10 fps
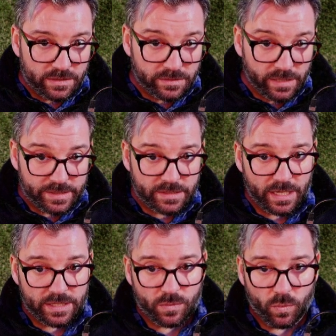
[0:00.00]
Test,
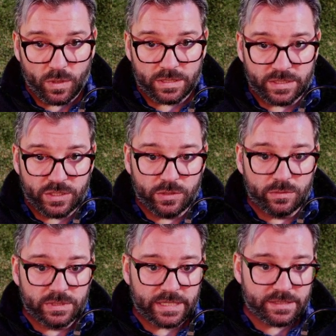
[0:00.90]
test, 1, 2.
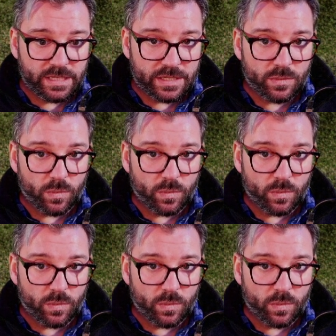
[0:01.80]
Test, test,